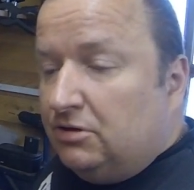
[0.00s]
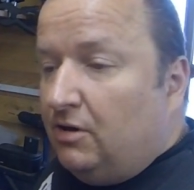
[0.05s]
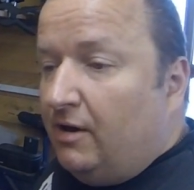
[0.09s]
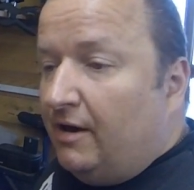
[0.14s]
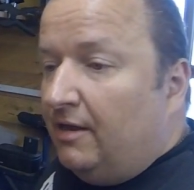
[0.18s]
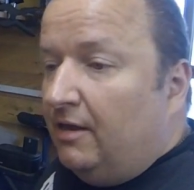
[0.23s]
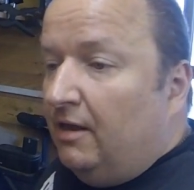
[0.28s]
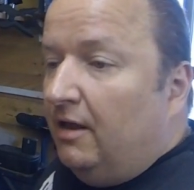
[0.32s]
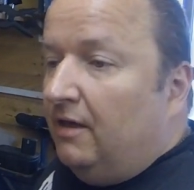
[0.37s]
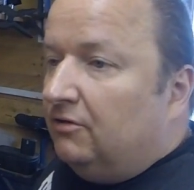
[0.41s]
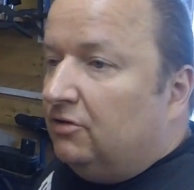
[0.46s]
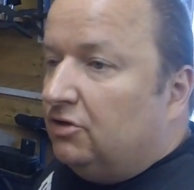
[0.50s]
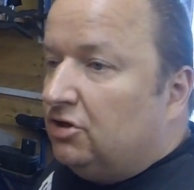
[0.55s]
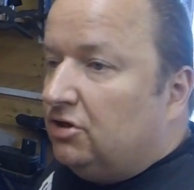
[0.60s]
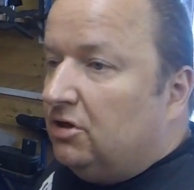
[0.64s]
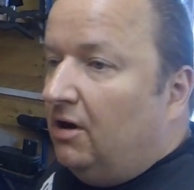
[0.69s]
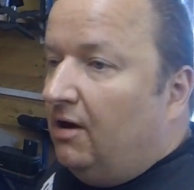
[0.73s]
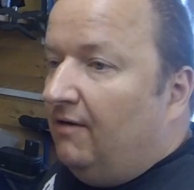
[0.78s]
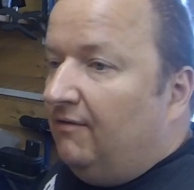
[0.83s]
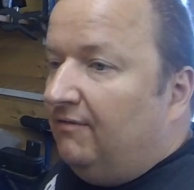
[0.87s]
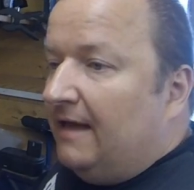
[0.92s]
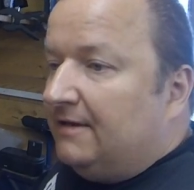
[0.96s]
like the
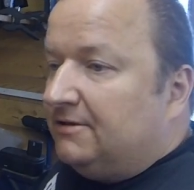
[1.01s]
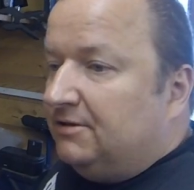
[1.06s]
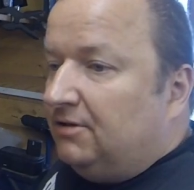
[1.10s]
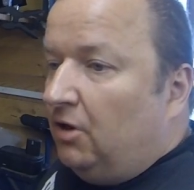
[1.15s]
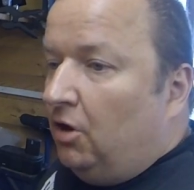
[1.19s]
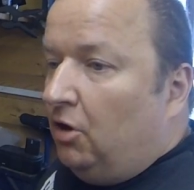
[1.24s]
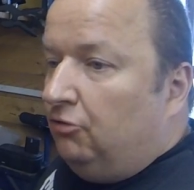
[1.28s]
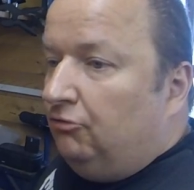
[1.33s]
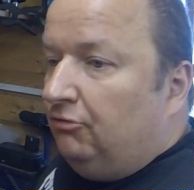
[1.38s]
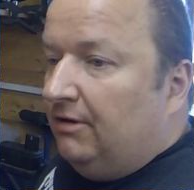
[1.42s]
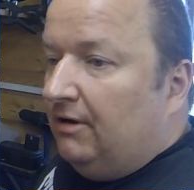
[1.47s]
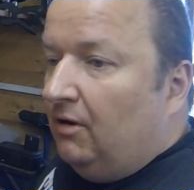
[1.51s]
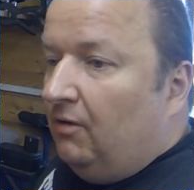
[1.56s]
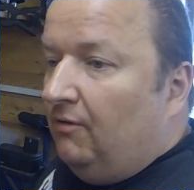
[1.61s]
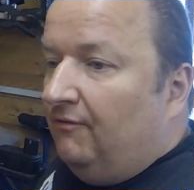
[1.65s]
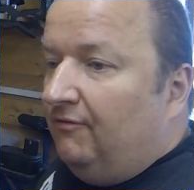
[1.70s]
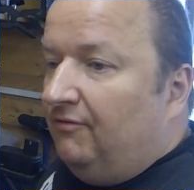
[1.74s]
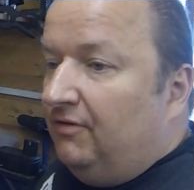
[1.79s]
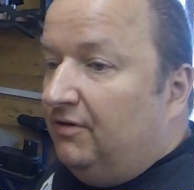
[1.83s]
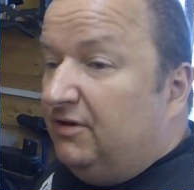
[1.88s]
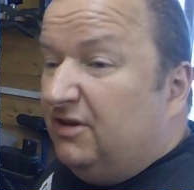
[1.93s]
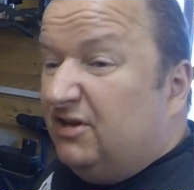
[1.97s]
shaft has an O-ring on
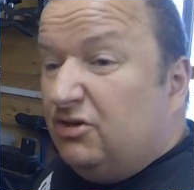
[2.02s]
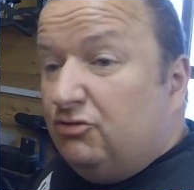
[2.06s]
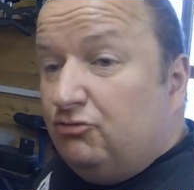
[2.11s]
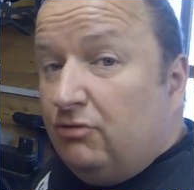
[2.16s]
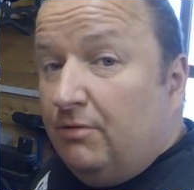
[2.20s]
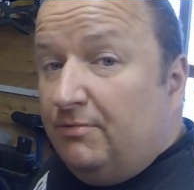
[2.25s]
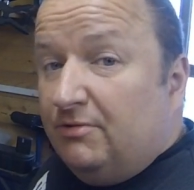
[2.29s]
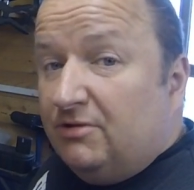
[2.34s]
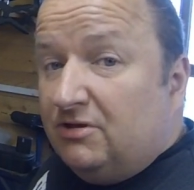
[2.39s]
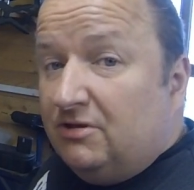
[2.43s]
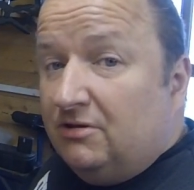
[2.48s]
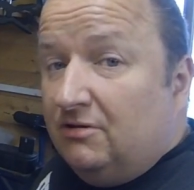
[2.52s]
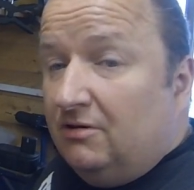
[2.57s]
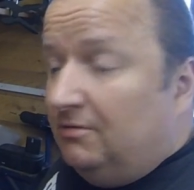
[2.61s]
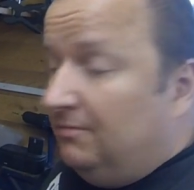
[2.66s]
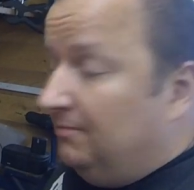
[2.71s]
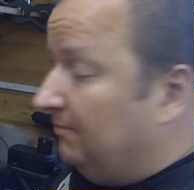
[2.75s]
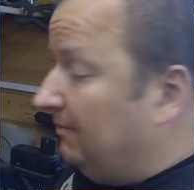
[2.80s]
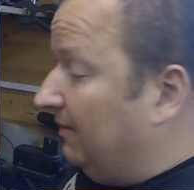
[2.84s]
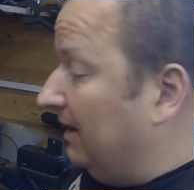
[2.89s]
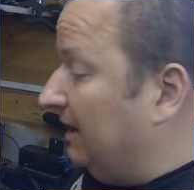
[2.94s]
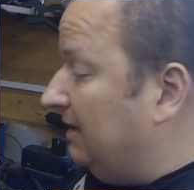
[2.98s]
for the
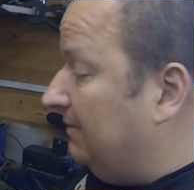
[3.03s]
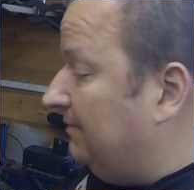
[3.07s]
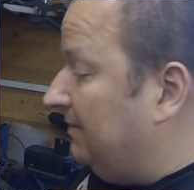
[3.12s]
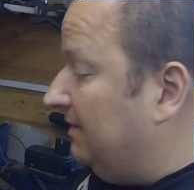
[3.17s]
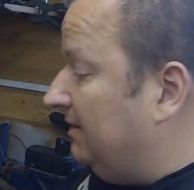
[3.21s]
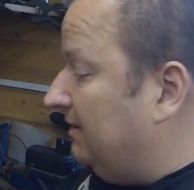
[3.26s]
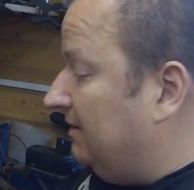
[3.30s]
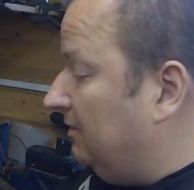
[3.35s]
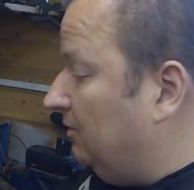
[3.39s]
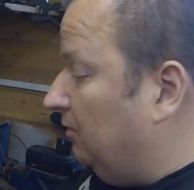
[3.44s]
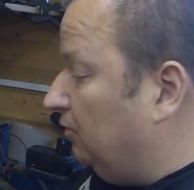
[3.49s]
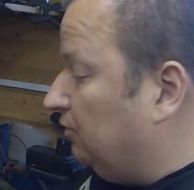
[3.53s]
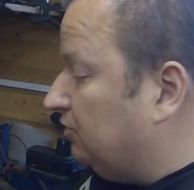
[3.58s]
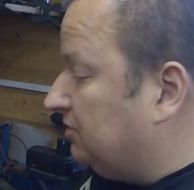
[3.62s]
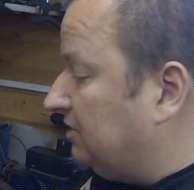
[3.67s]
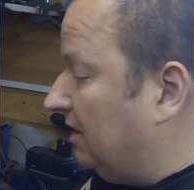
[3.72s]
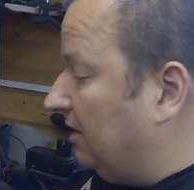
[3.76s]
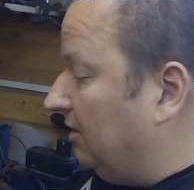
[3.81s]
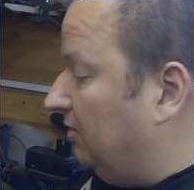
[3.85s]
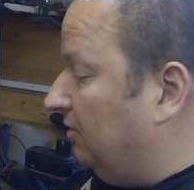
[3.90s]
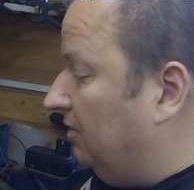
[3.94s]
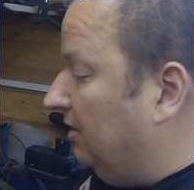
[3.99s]
distributor maybe, and
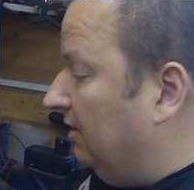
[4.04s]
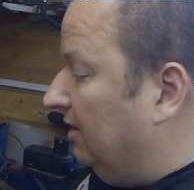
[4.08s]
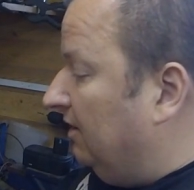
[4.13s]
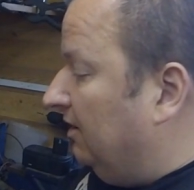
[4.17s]
also